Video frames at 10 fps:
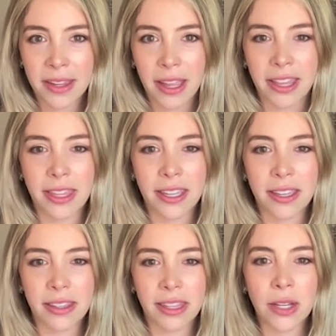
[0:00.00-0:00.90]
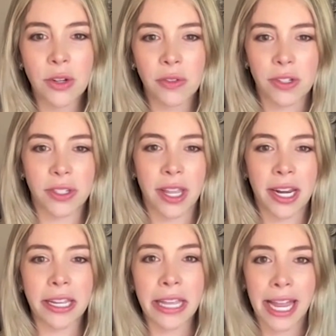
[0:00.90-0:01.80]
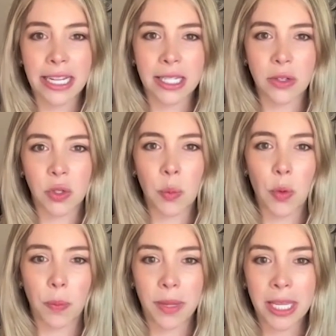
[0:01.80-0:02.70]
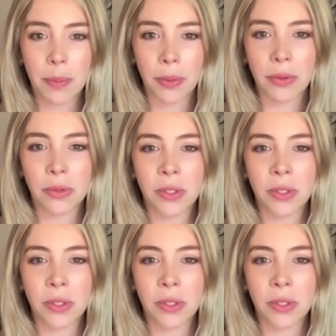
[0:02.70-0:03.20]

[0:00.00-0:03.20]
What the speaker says: I think the universe kind of guides you to more people.